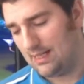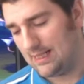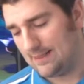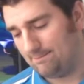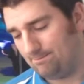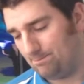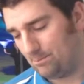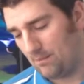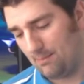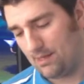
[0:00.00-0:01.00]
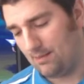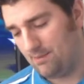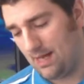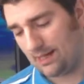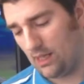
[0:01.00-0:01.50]

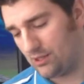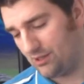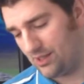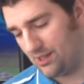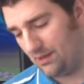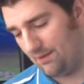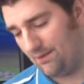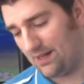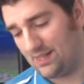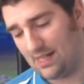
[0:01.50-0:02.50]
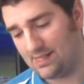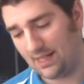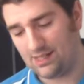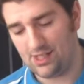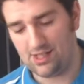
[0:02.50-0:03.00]
Yeah, cartridge is in a
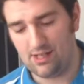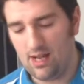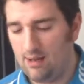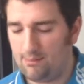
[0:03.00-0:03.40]
fantastic condition,